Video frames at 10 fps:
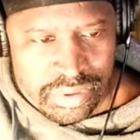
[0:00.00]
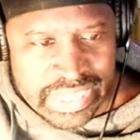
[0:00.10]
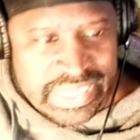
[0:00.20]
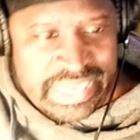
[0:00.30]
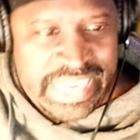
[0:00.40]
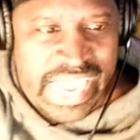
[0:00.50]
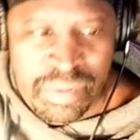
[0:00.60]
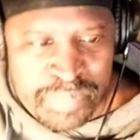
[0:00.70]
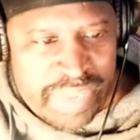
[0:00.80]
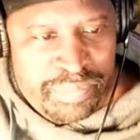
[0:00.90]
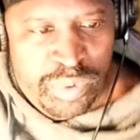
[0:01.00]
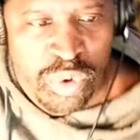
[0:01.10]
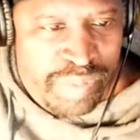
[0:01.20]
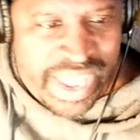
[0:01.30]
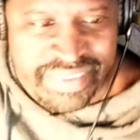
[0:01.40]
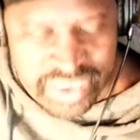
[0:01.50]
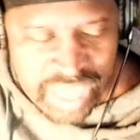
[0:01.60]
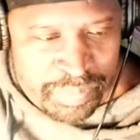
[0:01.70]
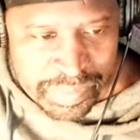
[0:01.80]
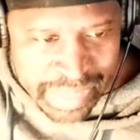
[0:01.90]
You get the name of people who
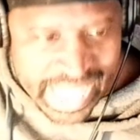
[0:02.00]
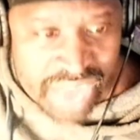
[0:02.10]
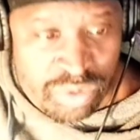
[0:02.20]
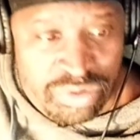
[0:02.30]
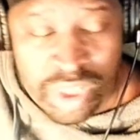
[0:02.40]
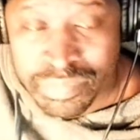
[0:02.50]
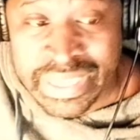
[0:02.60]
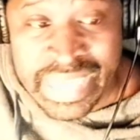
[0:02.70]
messing up in battles,